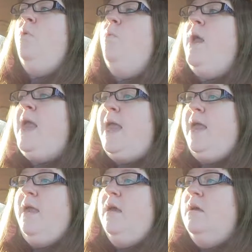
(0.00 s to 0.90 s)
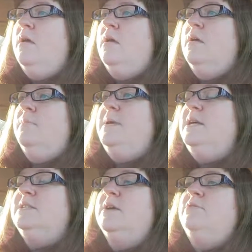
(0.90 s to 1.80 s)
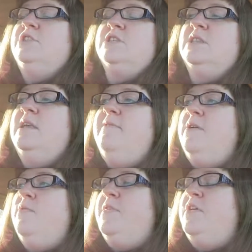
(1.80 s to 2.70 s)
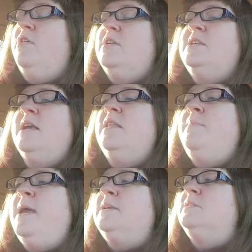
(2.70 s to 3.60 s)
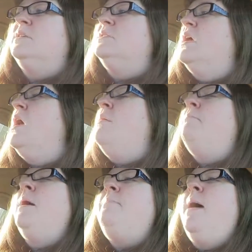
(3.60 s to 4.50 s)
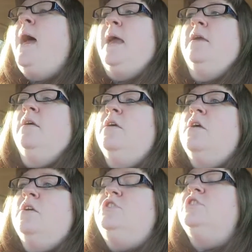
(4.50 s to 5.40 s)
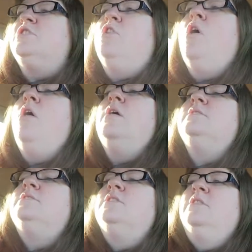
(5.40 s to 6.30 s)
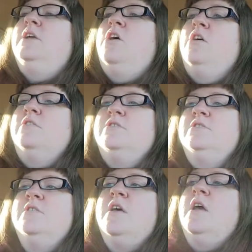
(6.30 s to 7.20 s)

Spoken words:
away, because I was just living with it on a daily basis. My back just constantly hurts.